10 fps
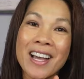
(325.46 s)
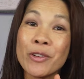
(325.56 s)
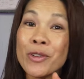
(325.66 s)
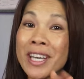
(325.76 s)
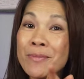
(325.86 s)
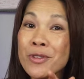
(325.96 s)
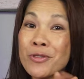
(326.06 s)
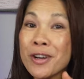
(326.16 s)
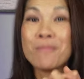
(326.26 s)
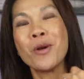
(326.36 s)
I will give
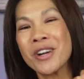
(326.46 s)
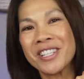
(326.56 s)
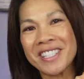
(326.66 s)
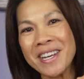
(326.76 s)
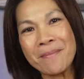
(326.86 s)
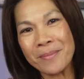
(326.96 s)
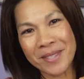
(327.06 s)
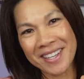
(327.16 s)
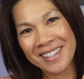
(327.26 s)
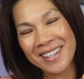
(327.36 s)
you the bonus
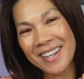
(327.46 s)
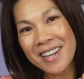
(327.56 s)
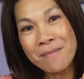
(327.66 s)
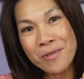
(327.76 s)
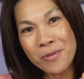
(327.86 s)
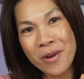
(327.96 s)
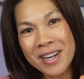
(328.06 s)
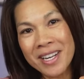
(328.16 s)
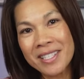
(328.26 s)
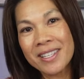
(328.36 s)
tips. Number
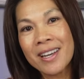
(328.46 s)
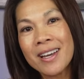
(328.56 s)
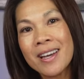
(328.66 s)
1 is